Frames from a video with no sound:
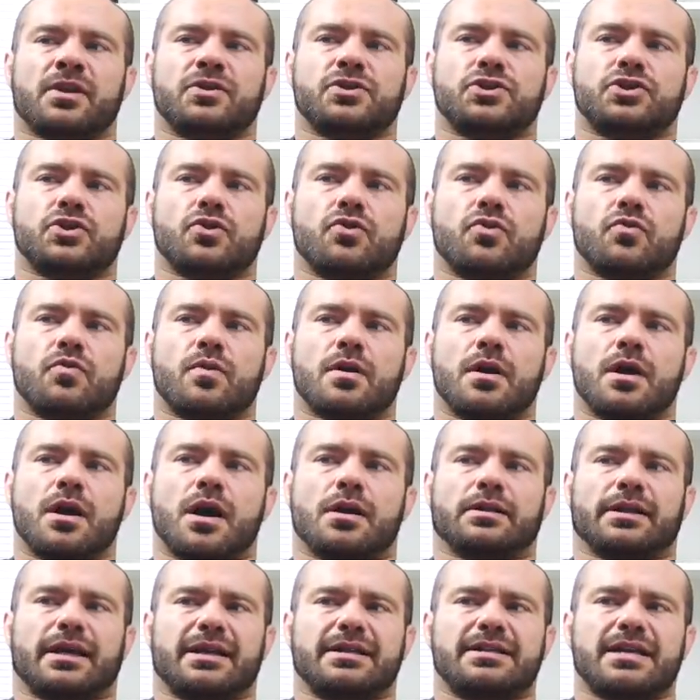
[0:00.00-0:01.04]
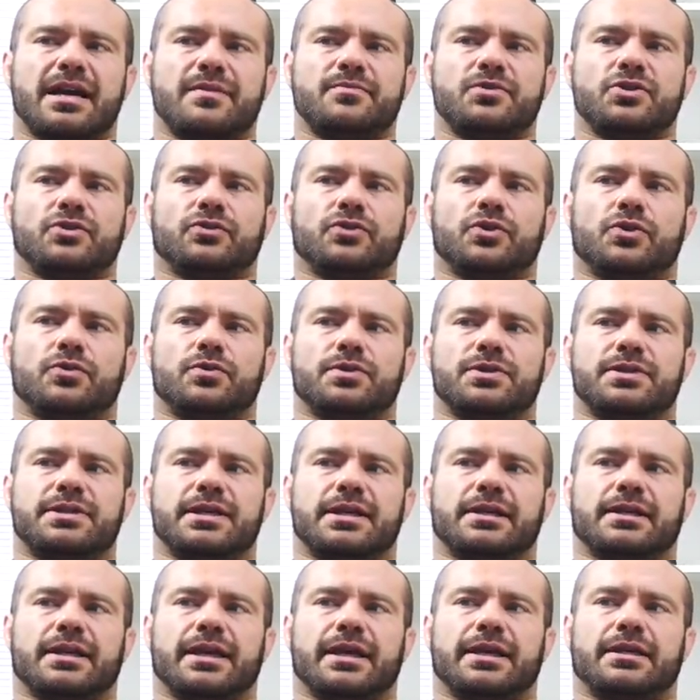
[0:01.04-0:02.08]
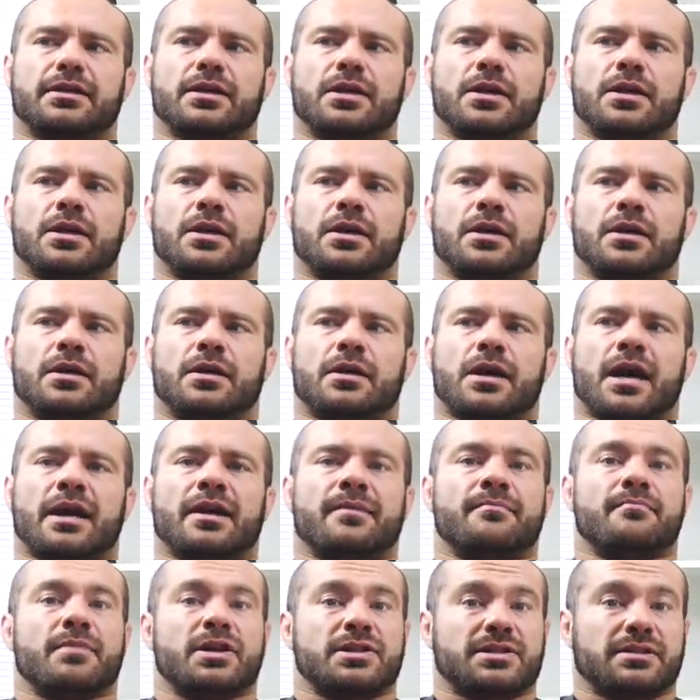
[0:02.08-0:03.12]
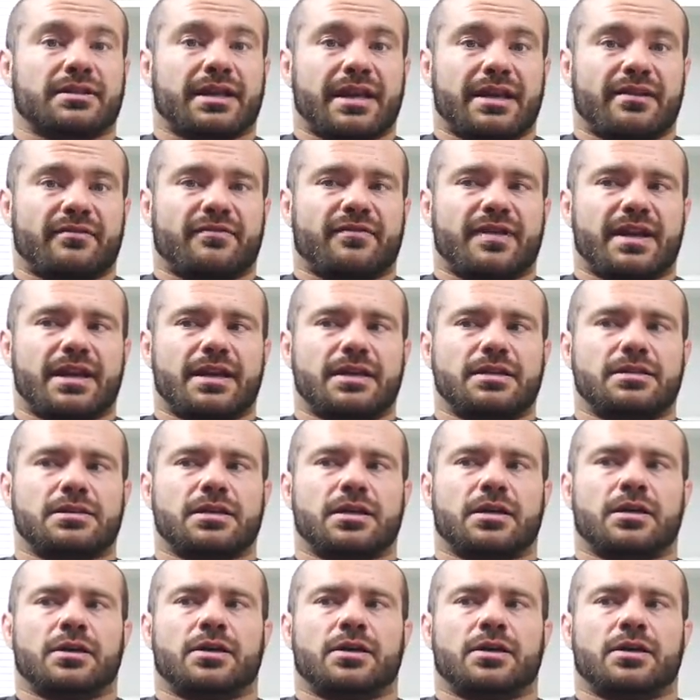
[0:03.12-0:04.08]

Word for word: So a lot of times you'll notice that like uh, on a muscle gain phase,